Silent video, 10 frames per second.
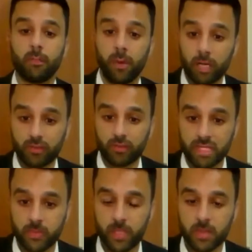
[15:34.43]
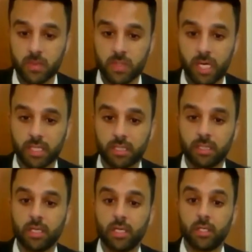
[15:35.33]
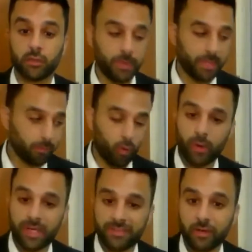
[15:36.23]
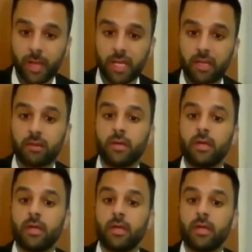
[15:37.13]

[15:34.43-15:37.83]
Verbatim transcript: part of the Israeli society to be more integrated,